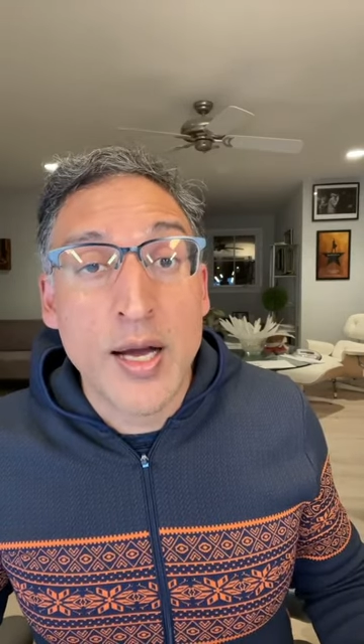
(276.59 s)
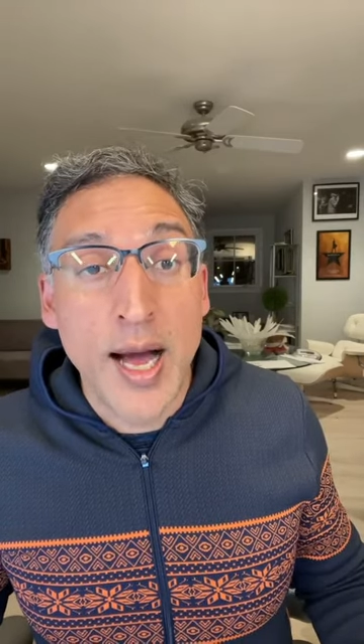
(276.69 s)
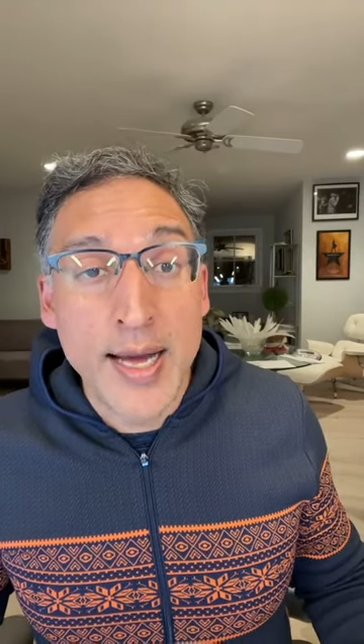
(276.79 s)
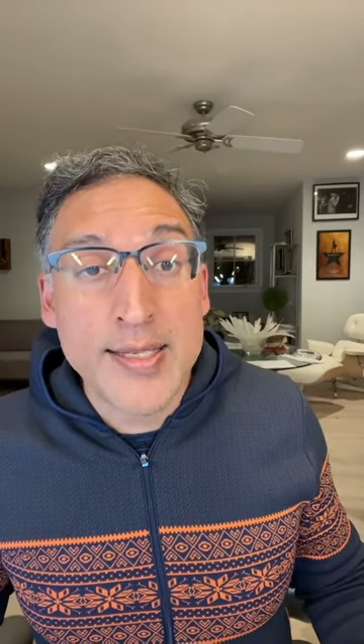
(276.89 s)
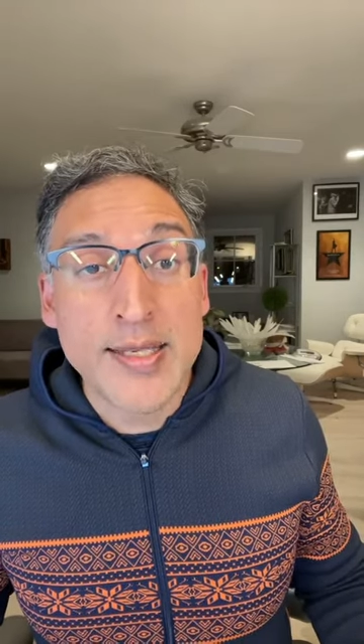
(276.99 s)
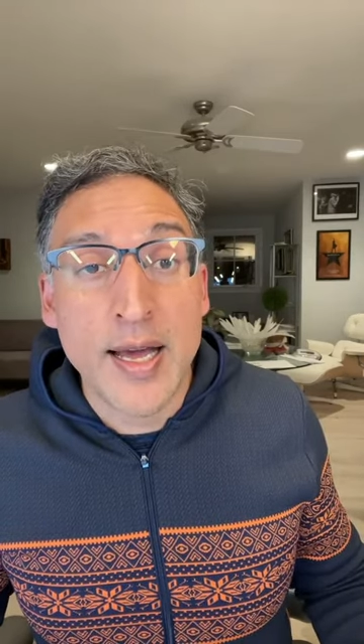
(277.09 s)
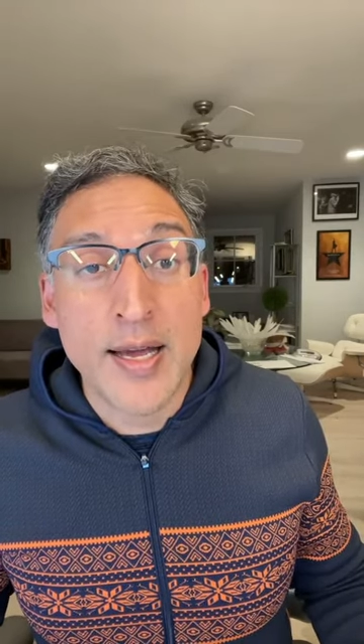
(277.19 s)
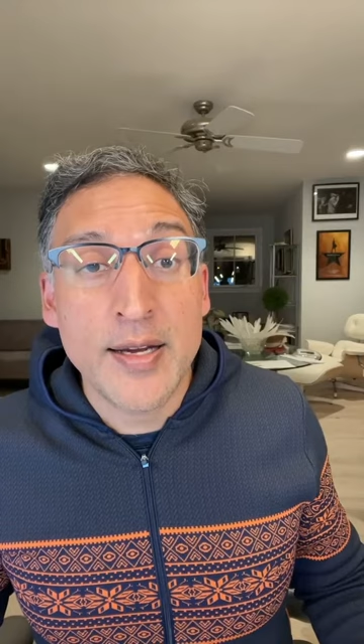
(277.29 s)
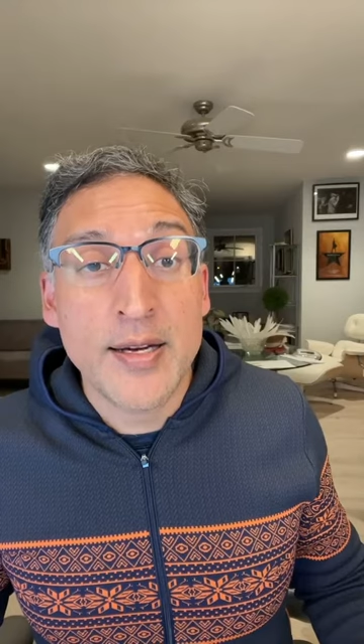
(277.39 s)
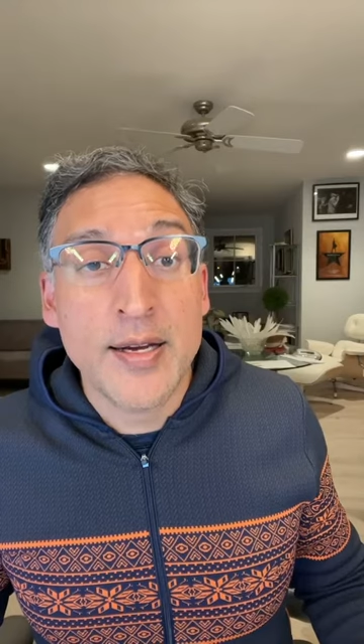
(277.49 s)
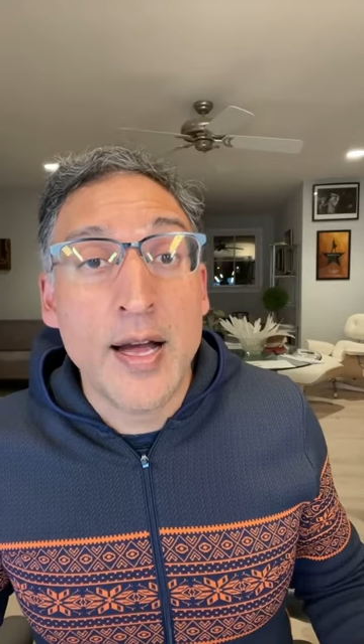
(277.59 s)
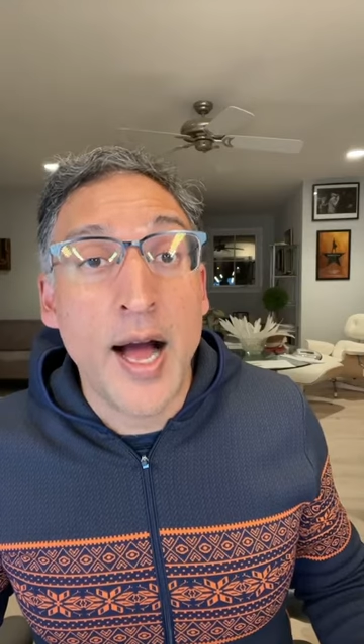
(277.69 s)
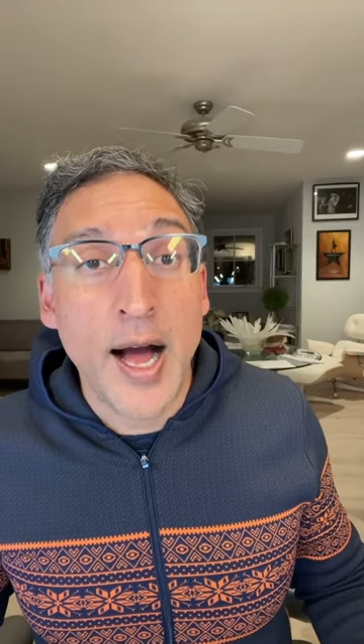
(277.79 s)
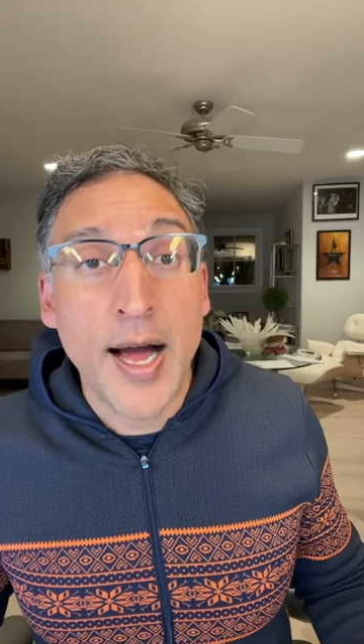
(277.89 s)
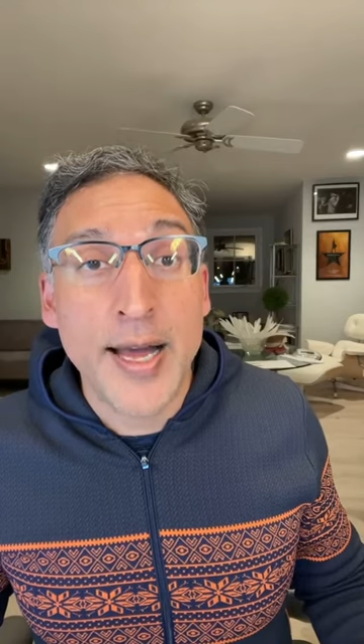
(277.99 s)
I say
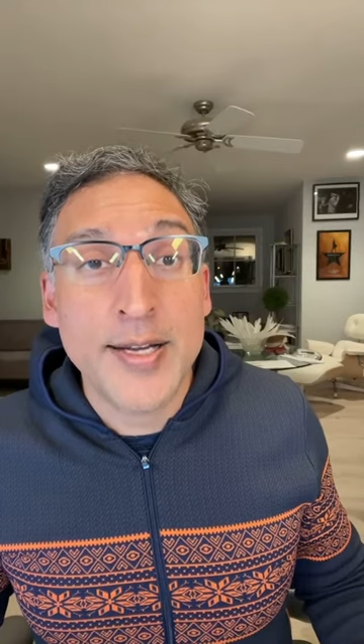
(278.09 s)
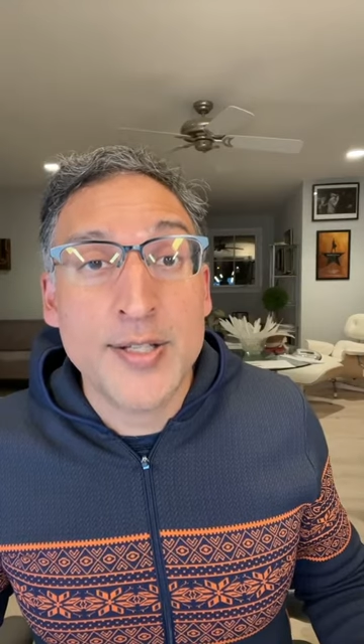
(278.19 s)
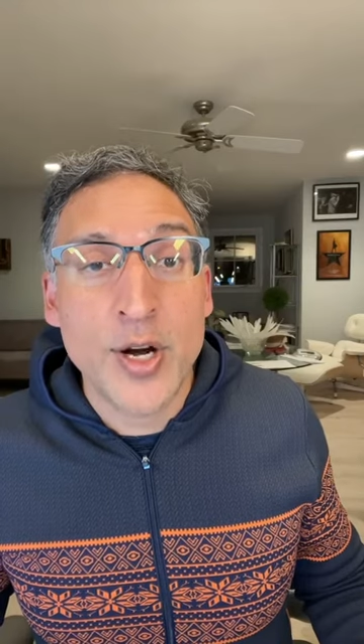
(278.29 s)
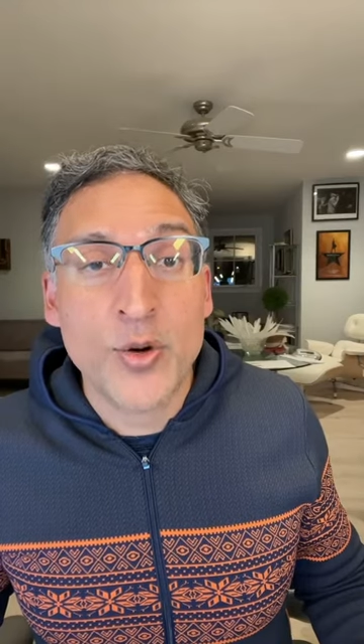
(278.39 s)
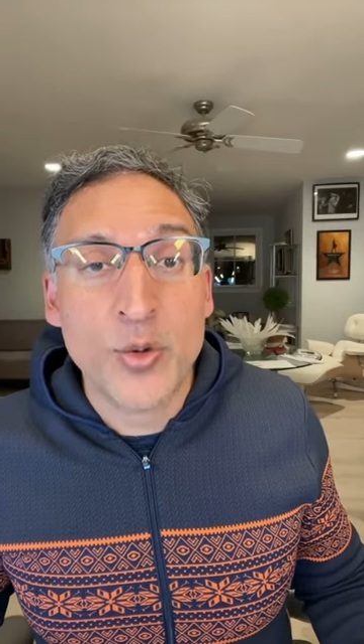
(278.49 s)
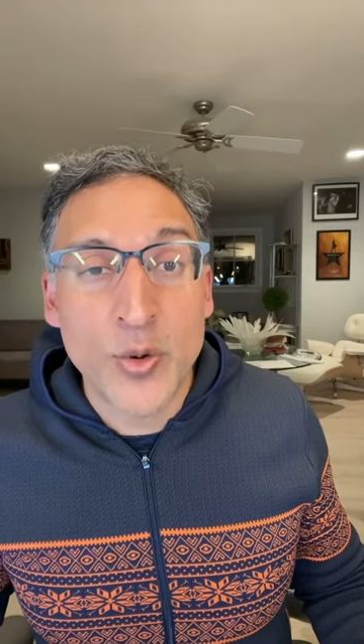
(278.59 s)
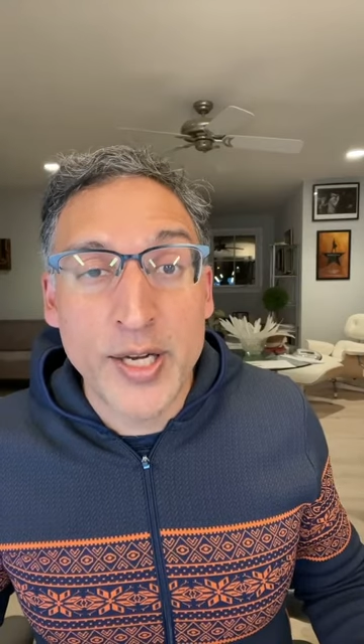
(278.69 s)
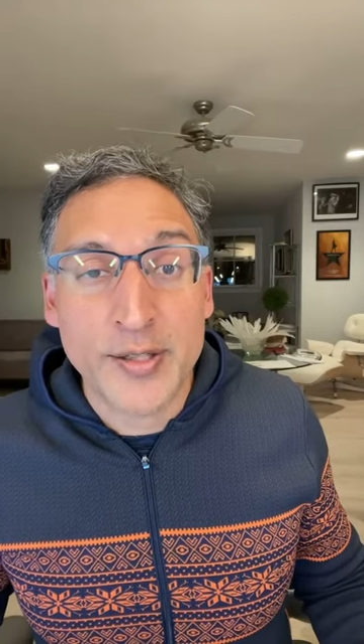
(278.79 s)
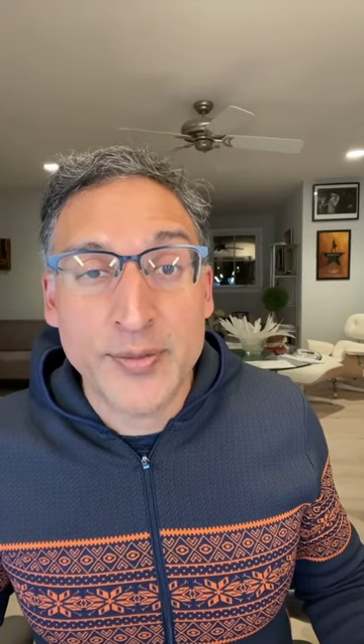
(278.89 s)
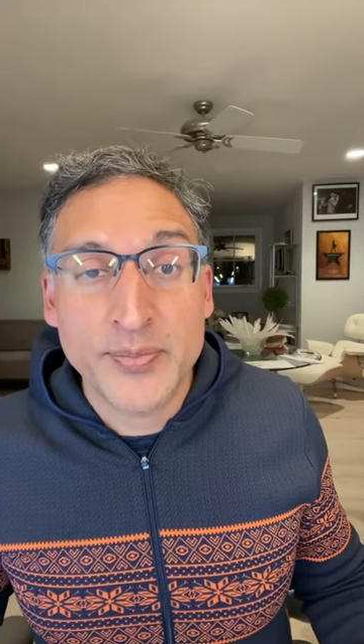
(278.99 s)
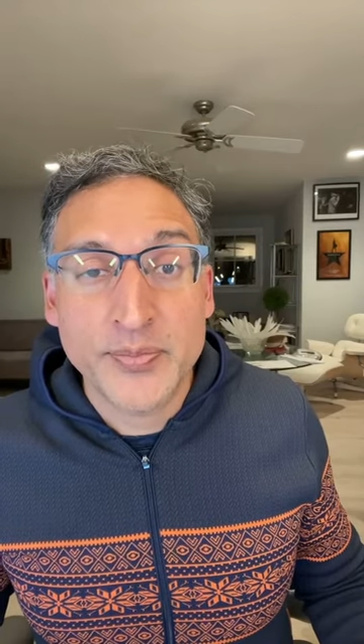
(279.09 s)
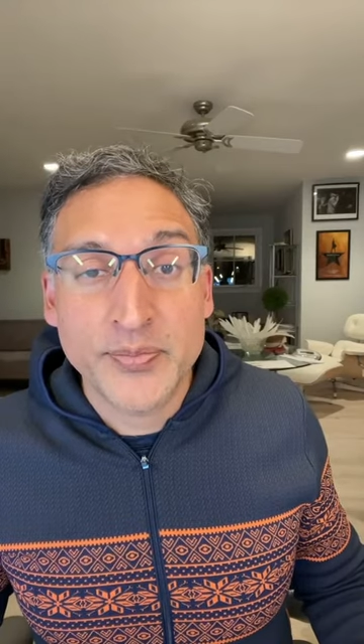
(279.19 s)
I don't win.